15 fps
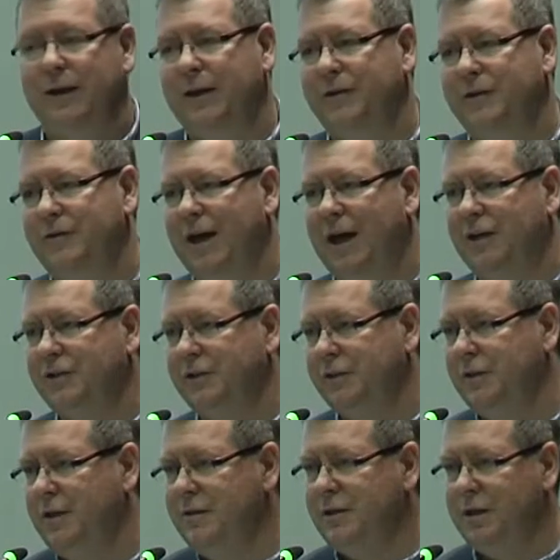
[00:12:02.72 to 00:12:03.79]

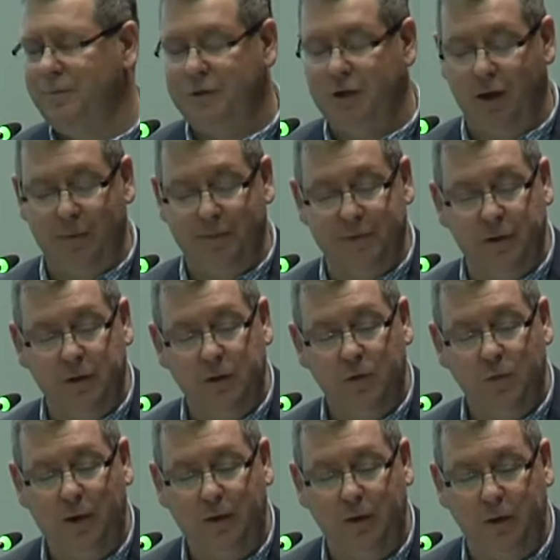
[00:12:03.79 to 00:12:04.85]
interaction, and sometimes
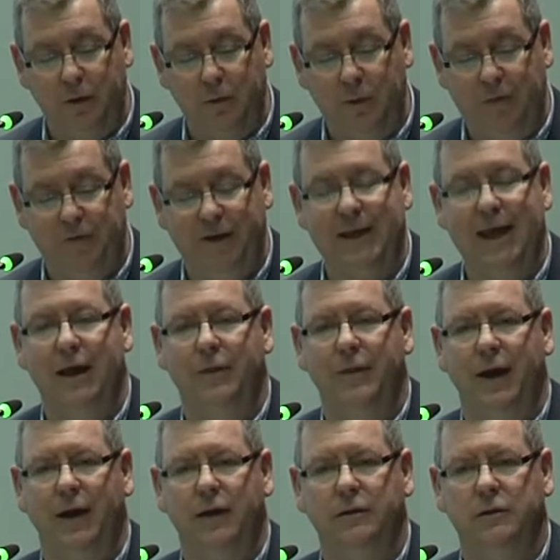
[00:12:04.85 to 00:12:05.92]
we forget
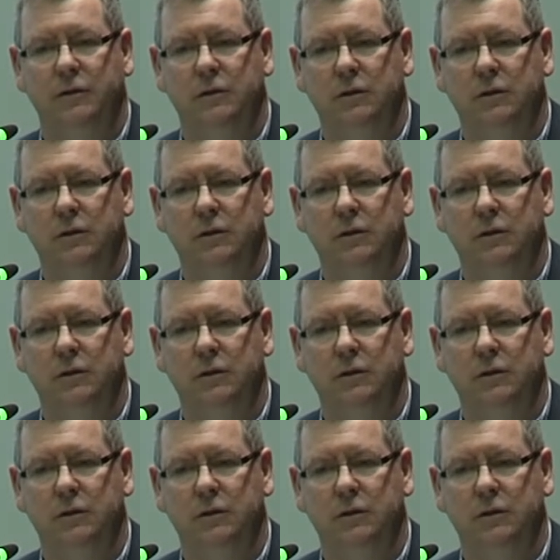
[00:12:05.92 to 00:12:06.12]
that.